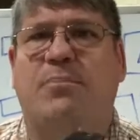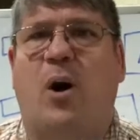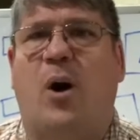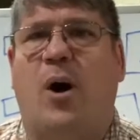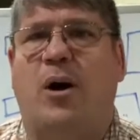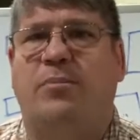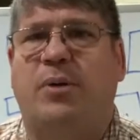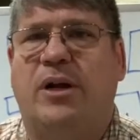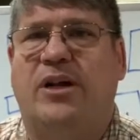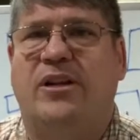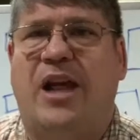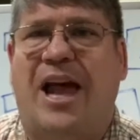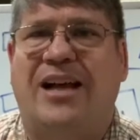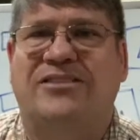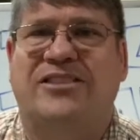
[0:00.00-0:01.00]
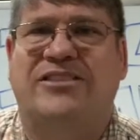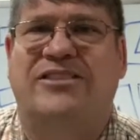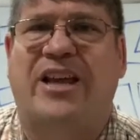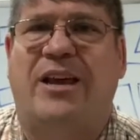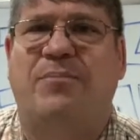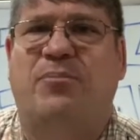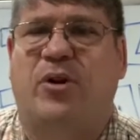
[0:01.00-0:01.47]
bar, but it has the
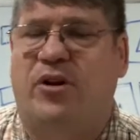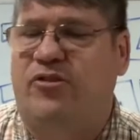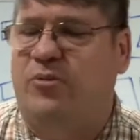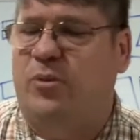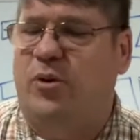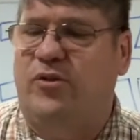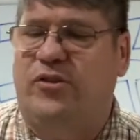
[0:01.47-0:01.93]
same principle.